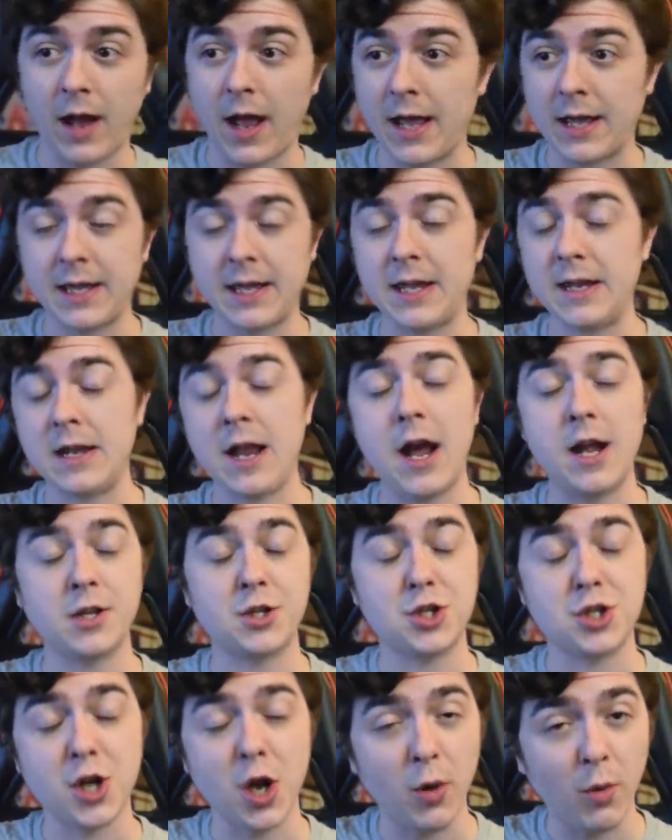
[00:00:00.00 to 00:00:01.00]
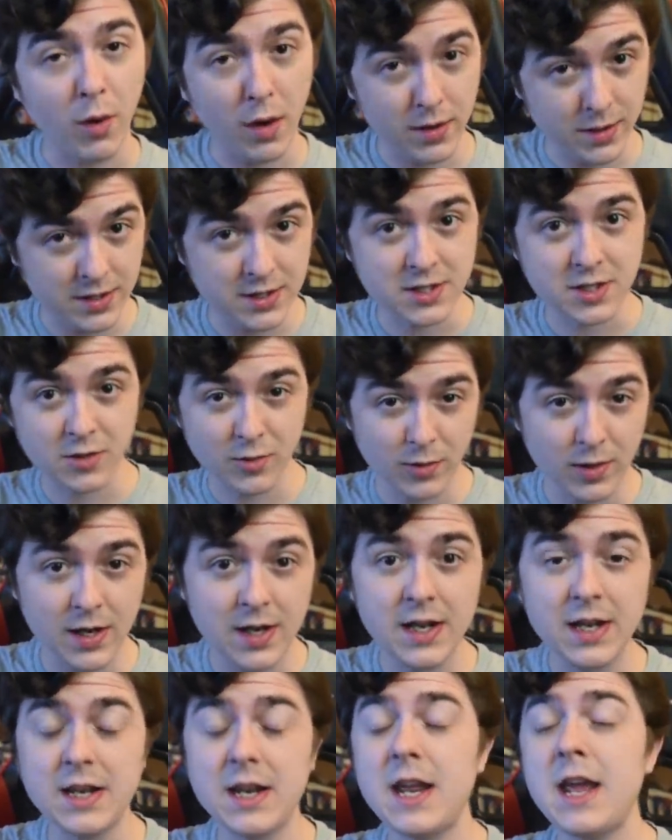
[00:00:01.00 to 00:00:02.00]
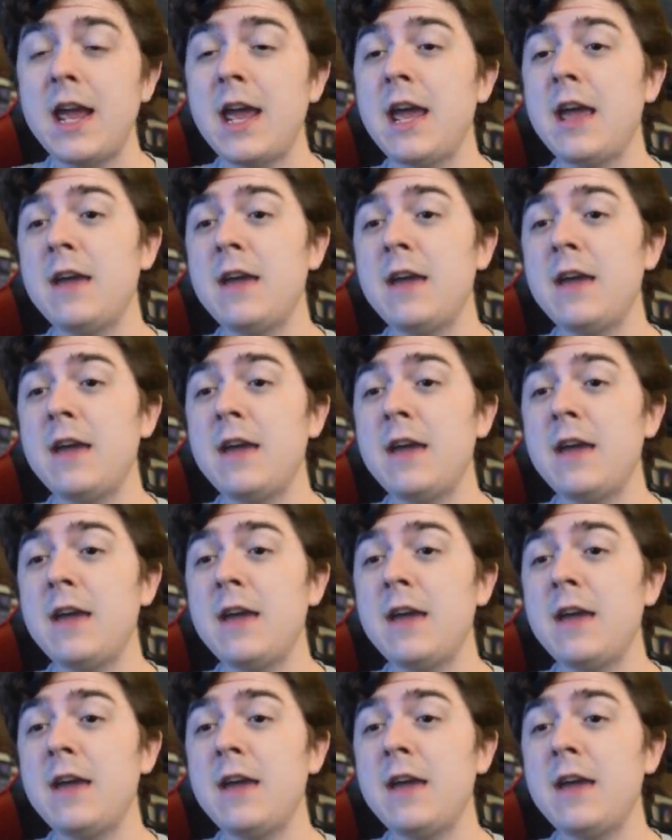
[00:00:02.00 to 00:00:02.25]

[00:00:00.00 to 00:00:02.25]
I cannot show on the screen,